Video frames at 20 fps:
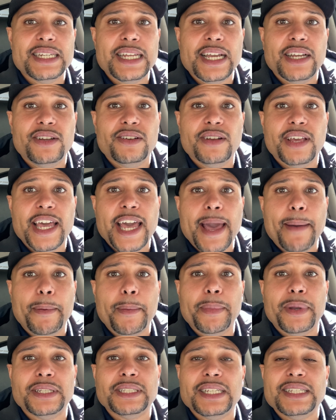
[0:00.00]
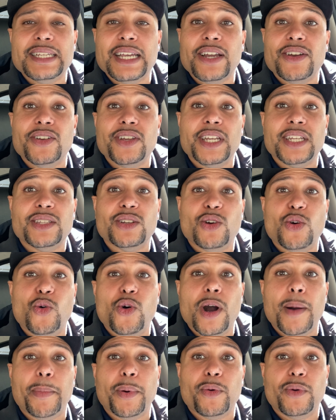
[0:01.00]
not going to happen because he's not going to get the
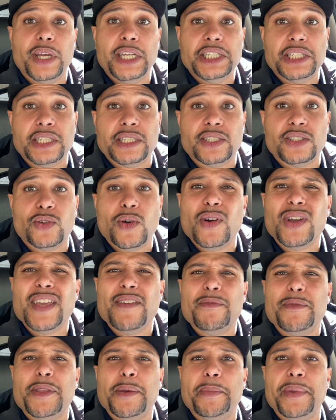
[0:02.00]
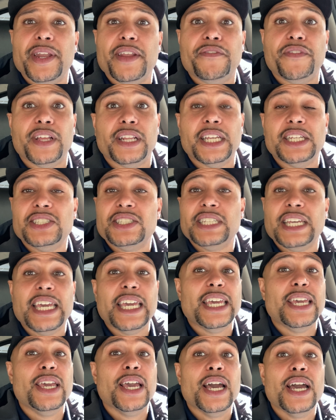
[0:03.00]
cooperation. So I'll give him the benefit. Let's say
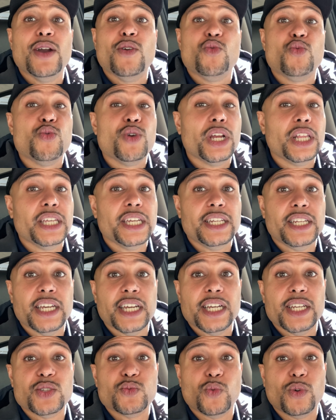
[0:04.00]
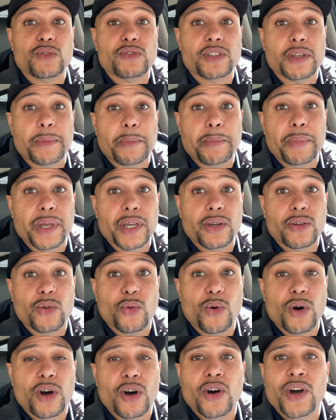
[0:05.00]
he really does want to build a
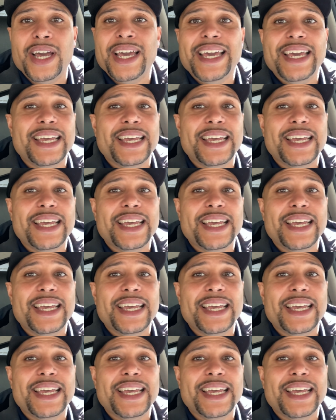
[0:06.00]
wall.